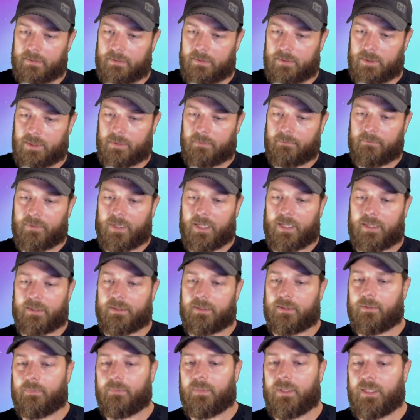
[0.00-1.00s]

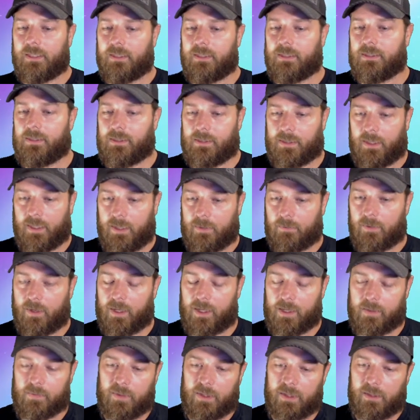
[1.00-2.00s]
Jamvanta minions that he
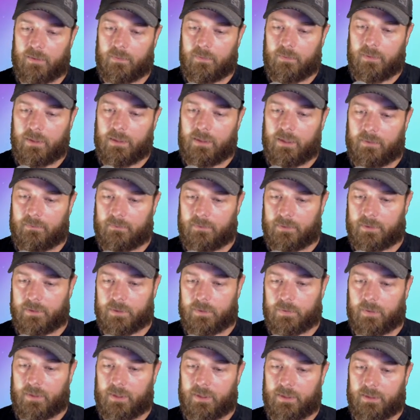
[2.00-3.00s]
recommended me level to
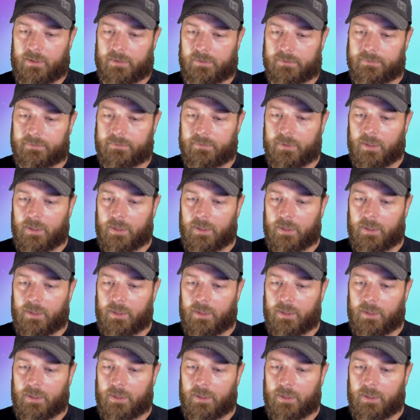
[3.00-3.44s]
12.